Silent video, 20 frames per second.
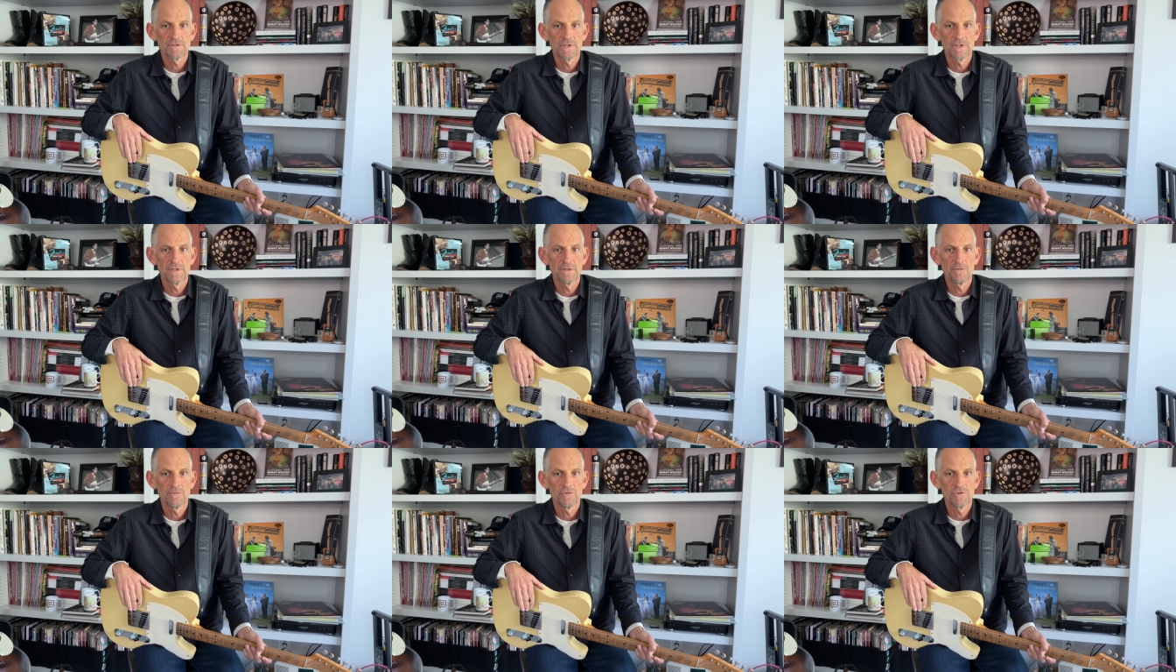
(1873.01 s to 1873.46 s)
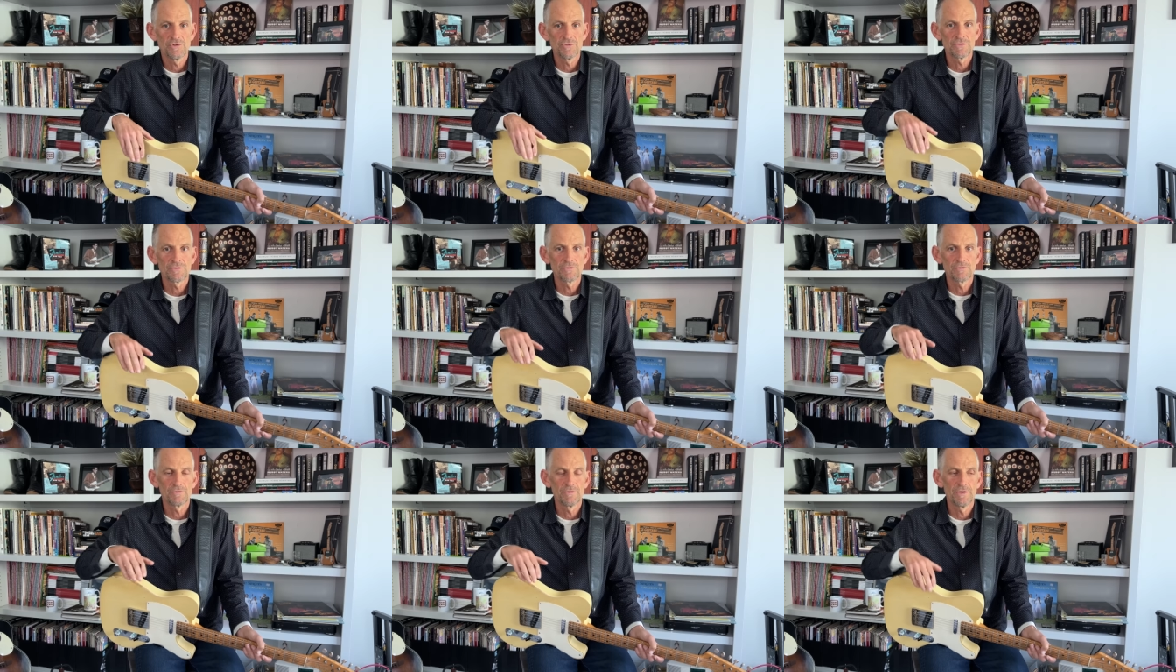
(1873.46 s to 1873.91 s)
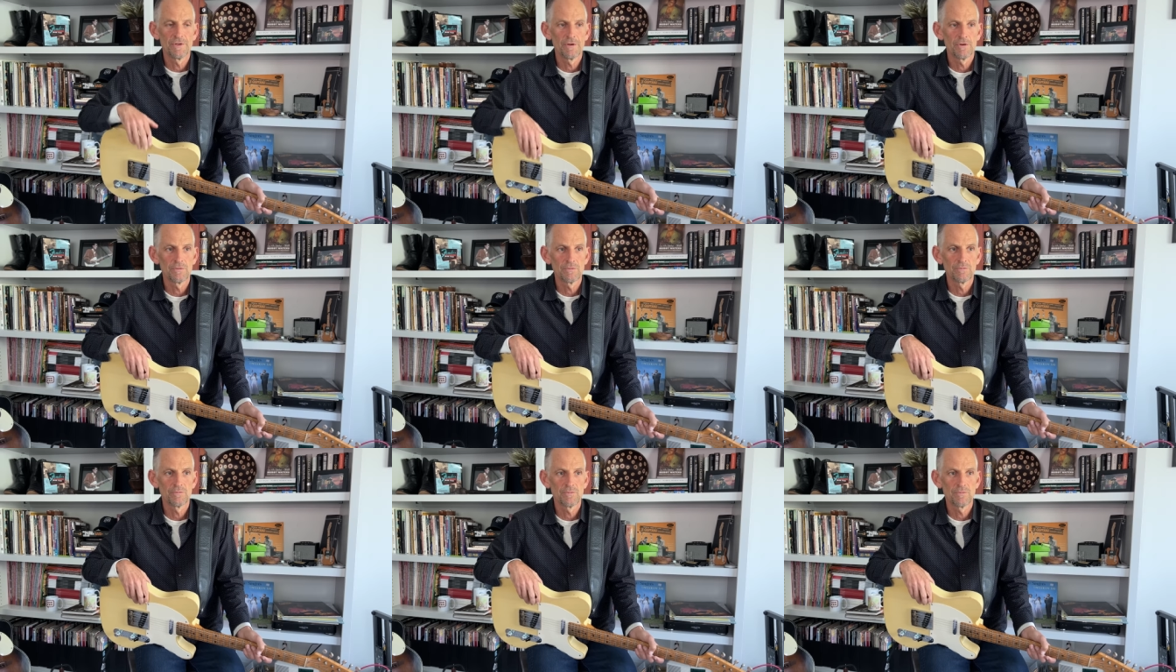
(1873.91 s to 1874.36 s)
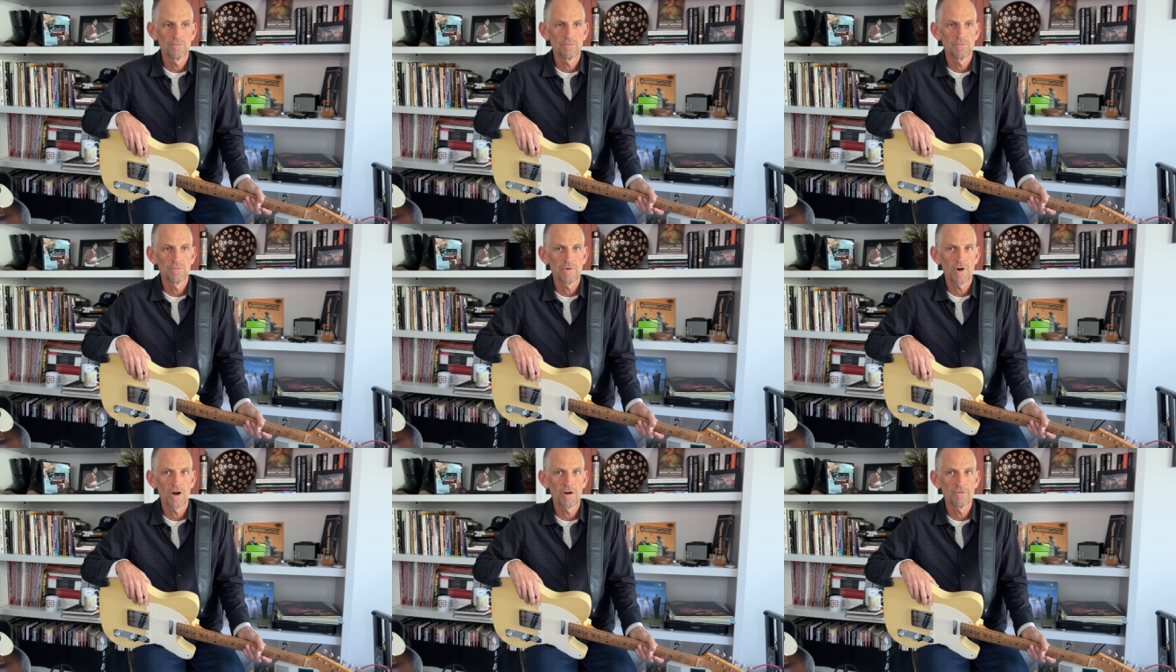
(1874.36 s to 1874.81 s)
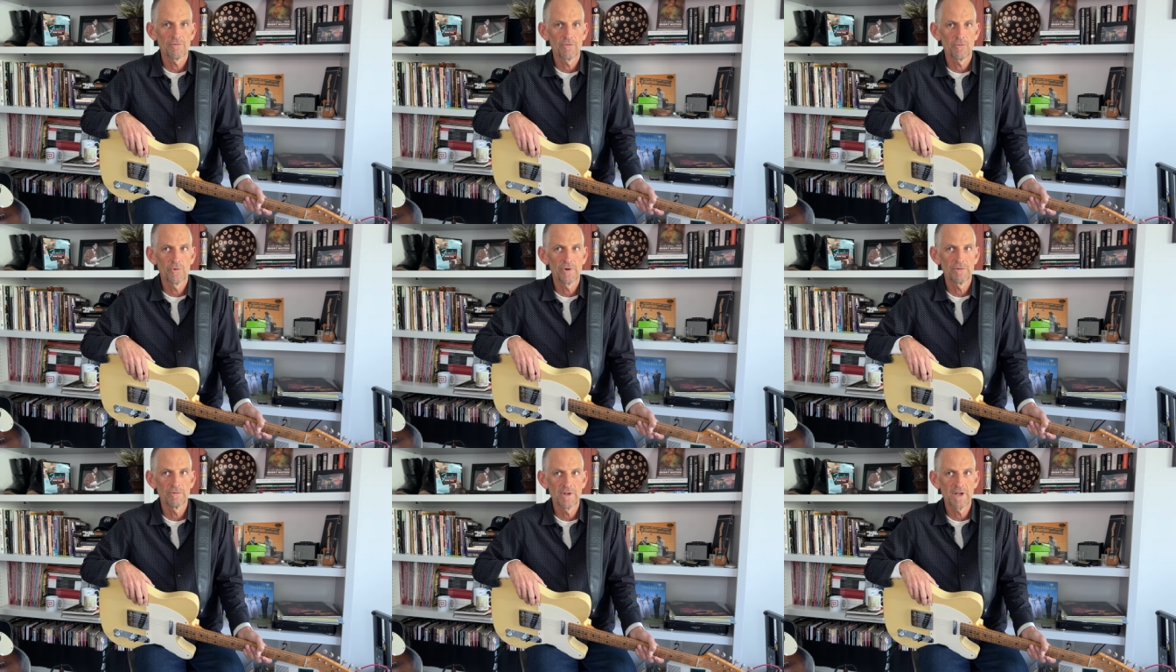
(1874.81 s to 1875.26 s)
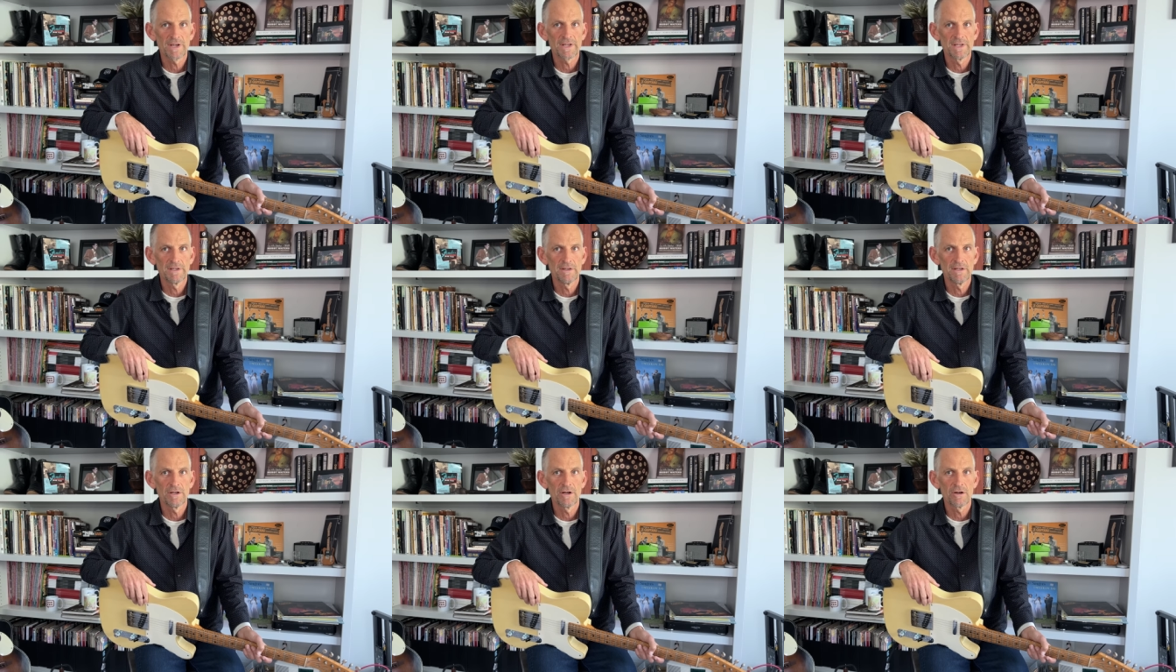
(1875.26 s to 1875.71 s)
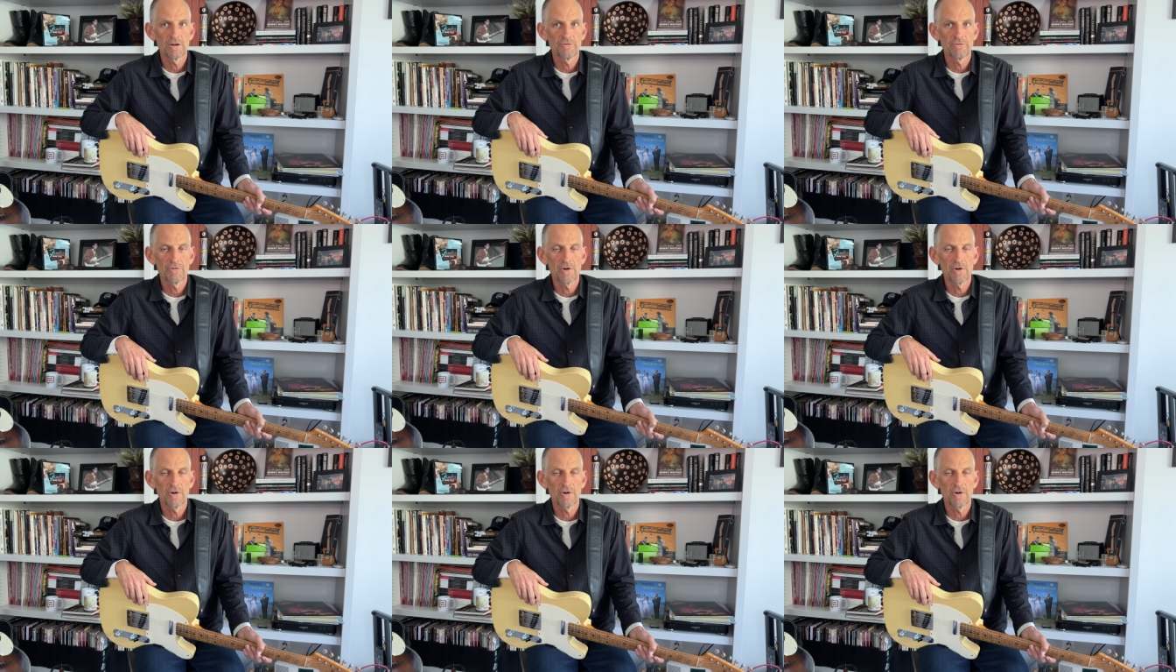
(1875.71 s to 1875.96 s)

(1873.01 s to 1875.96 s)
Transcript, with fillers: And just, you know, are we're lucky that our,